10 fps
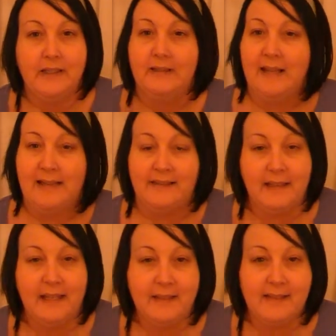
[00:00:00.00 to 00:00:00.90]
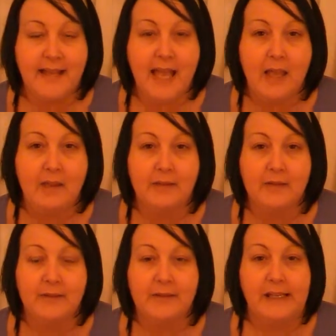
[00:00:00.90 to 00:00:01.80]
dead skin
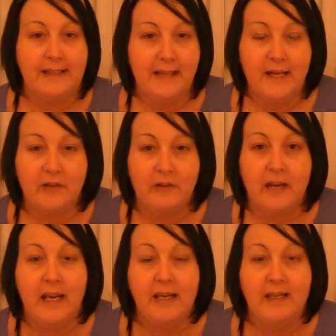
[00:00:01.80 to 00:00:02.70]
cells, etc.